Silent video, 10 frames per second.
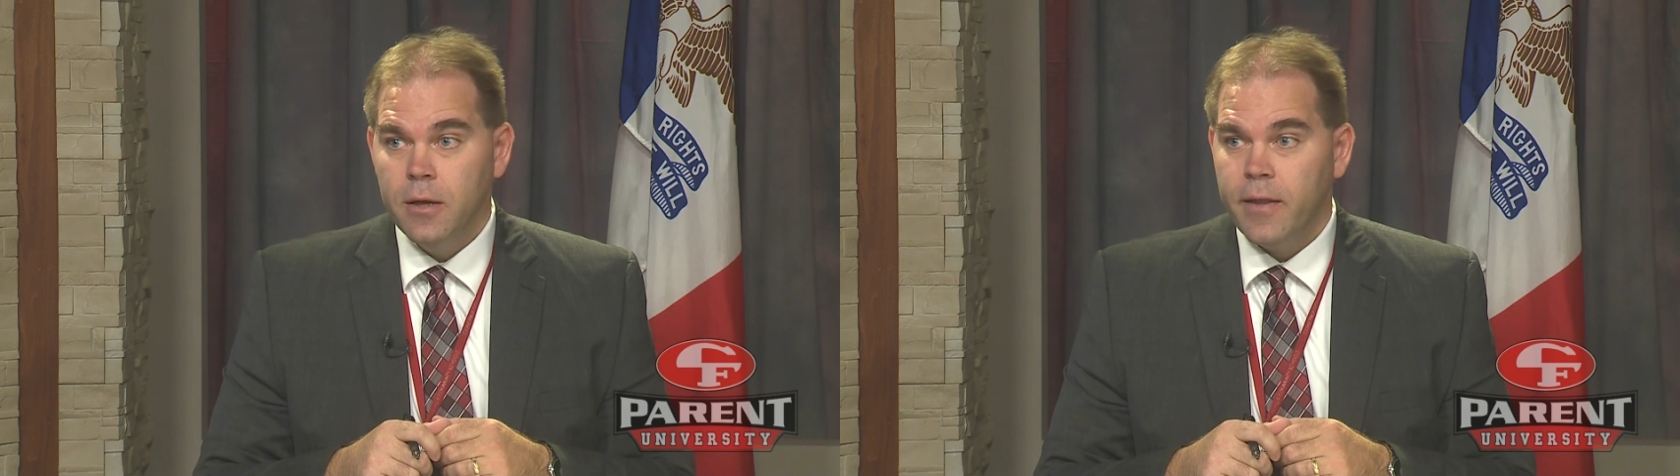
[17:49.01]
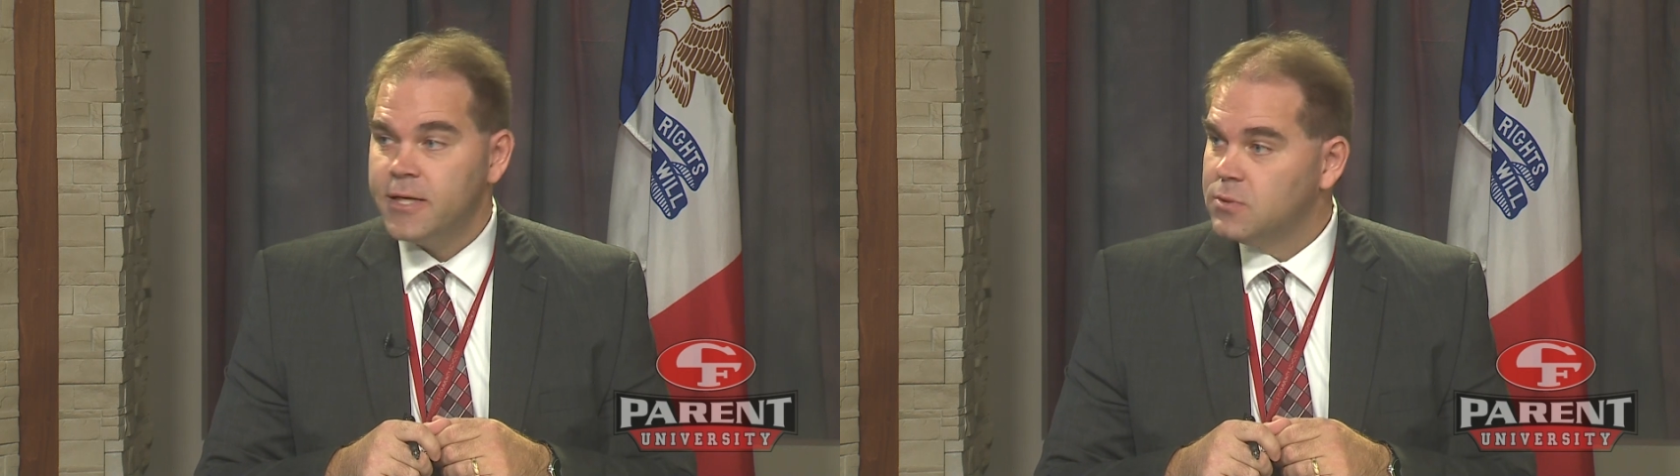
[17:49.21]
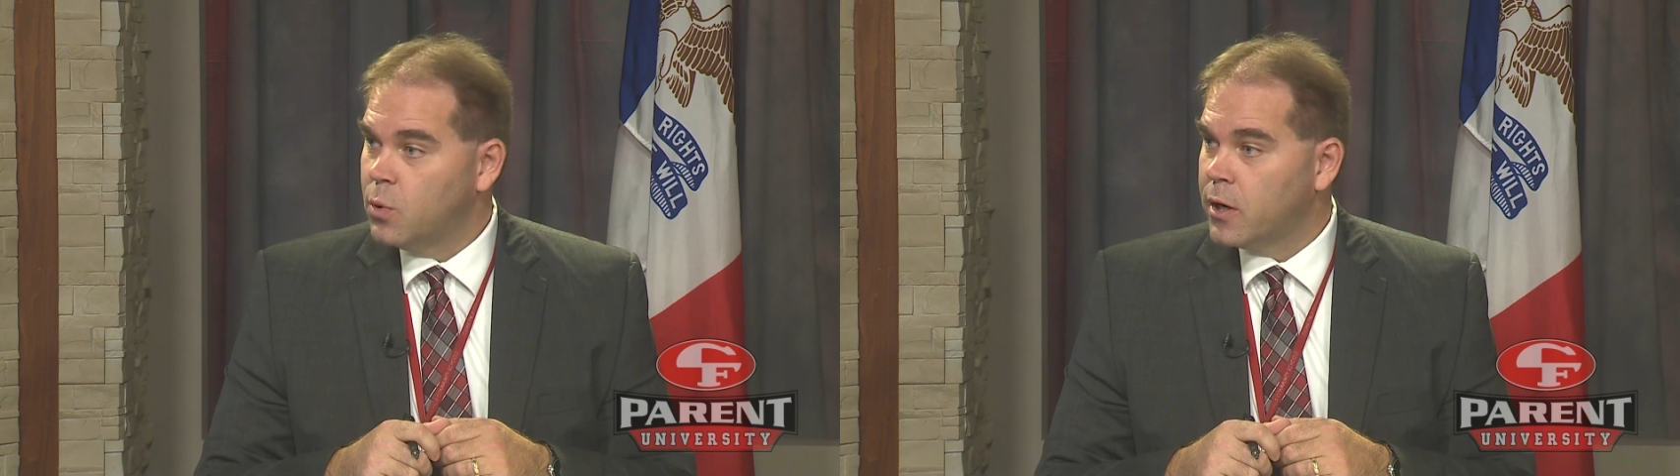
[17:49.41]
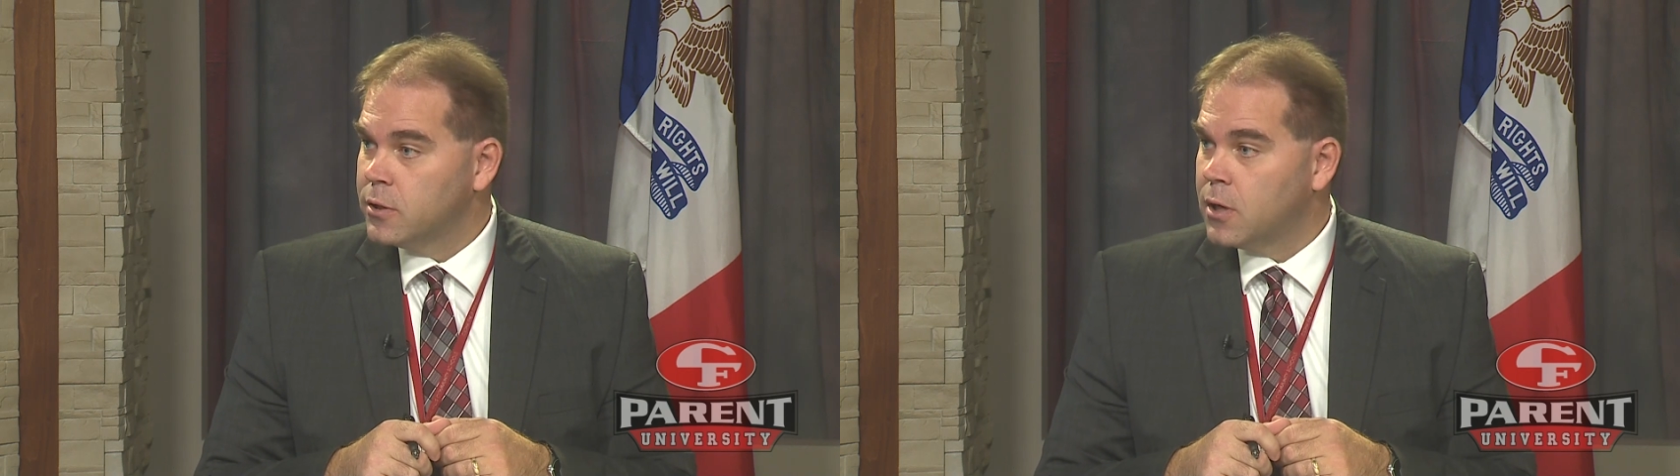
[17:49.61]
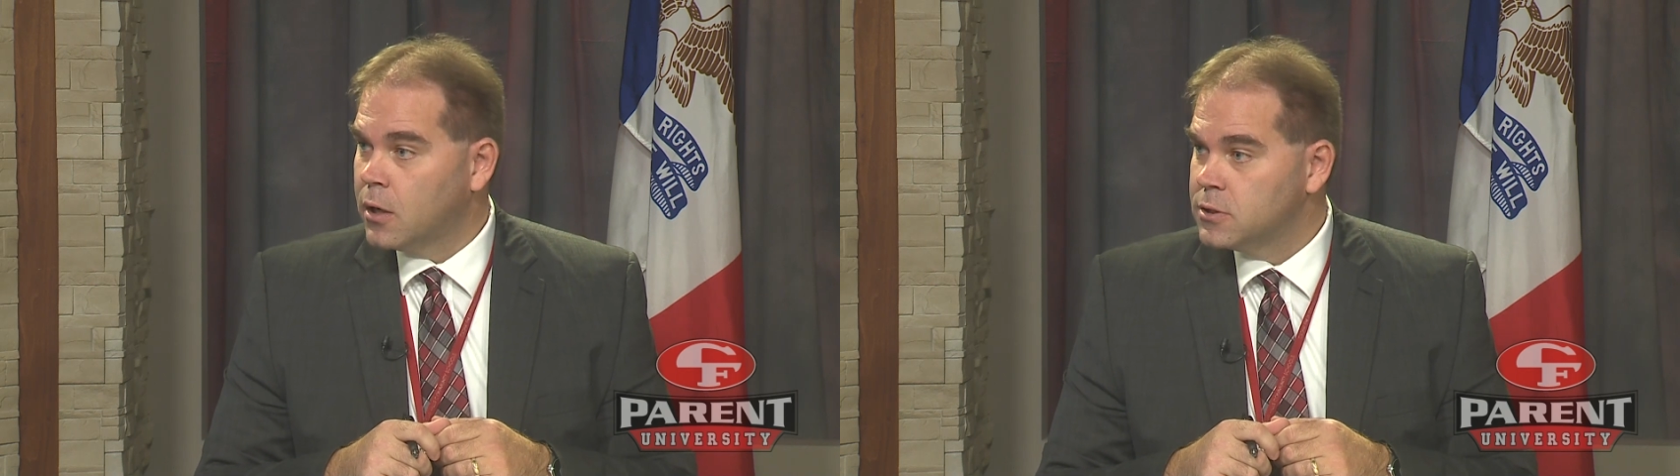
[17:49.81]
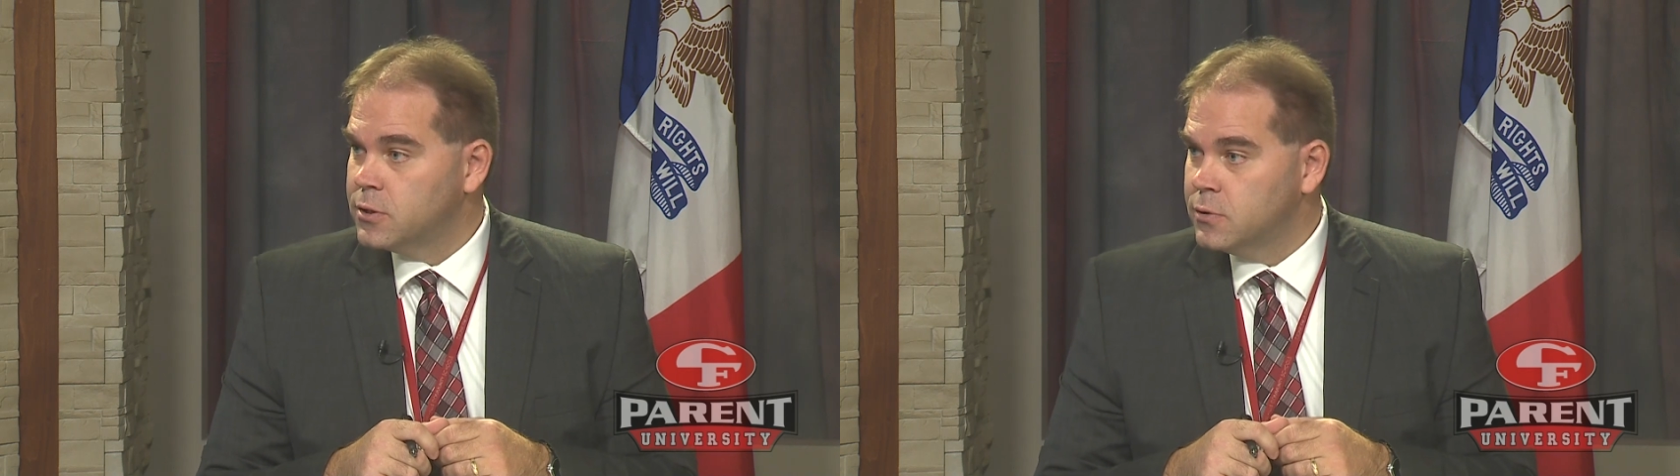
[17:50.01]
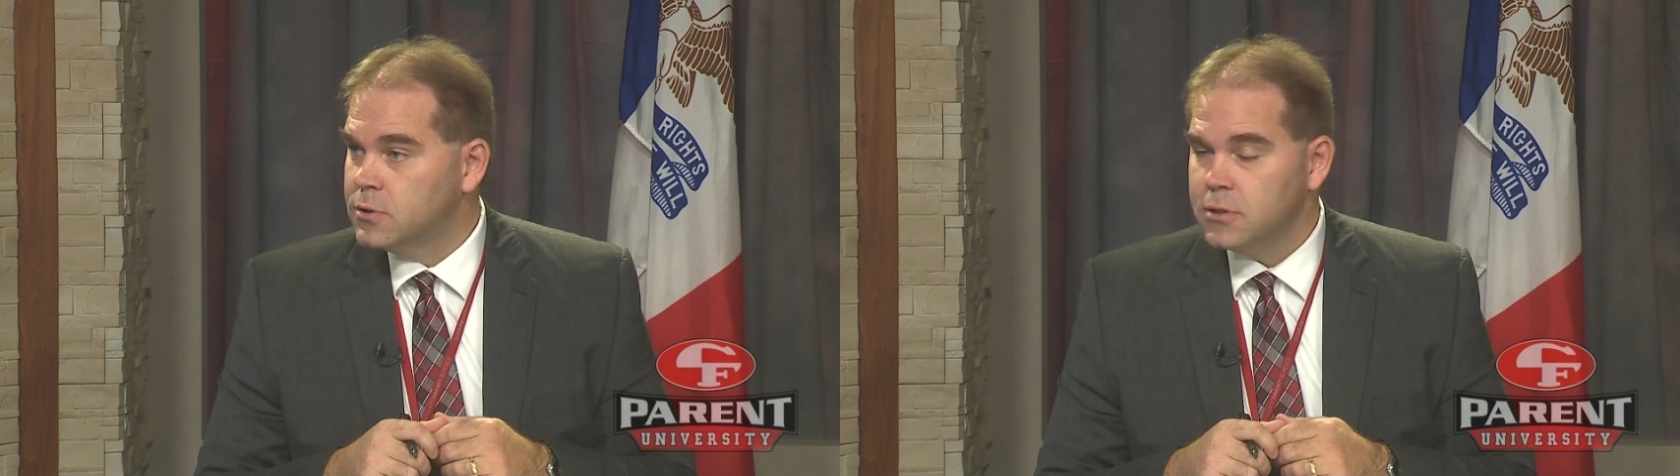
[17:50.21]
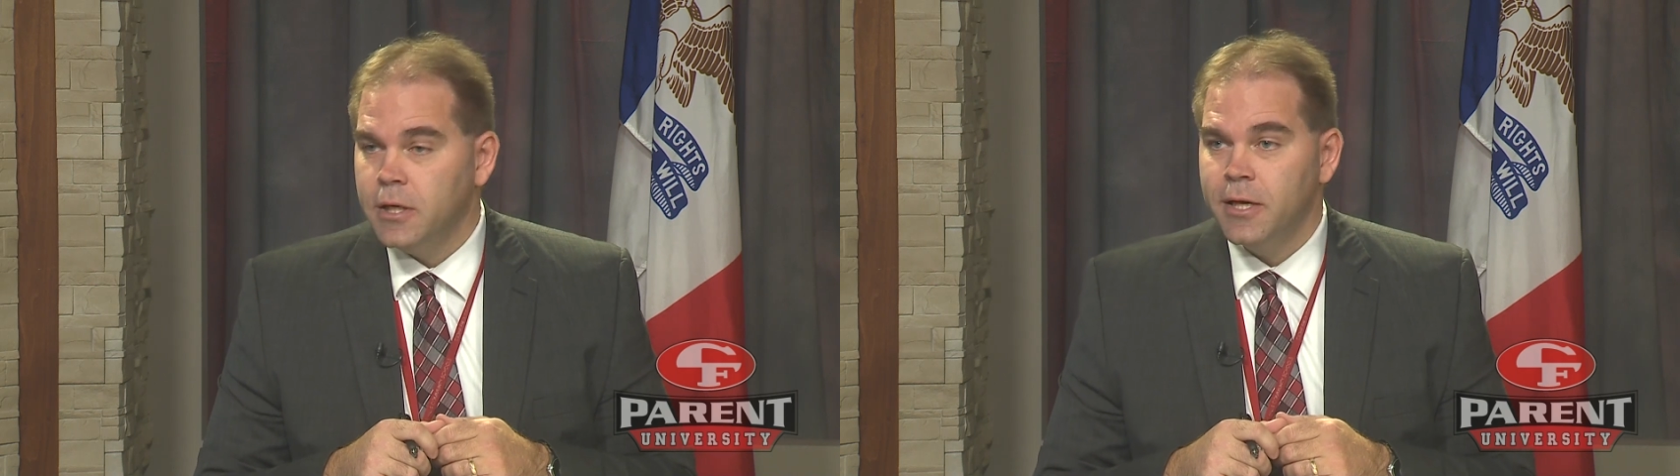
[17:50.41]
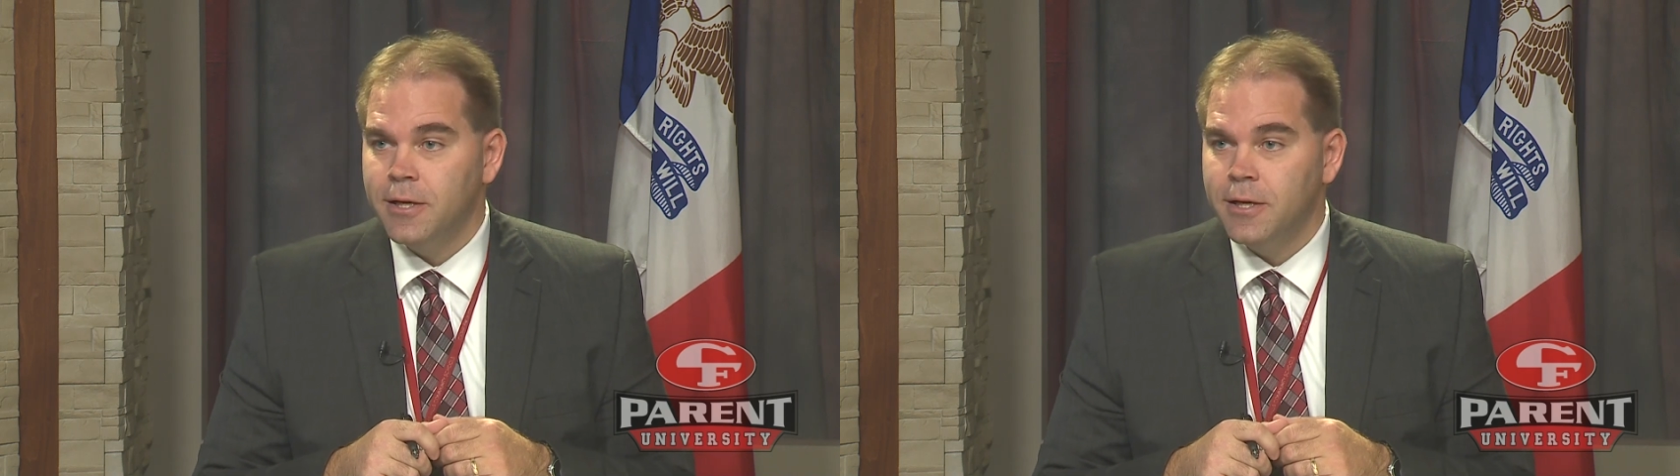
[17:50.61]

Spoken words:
that's what our students need.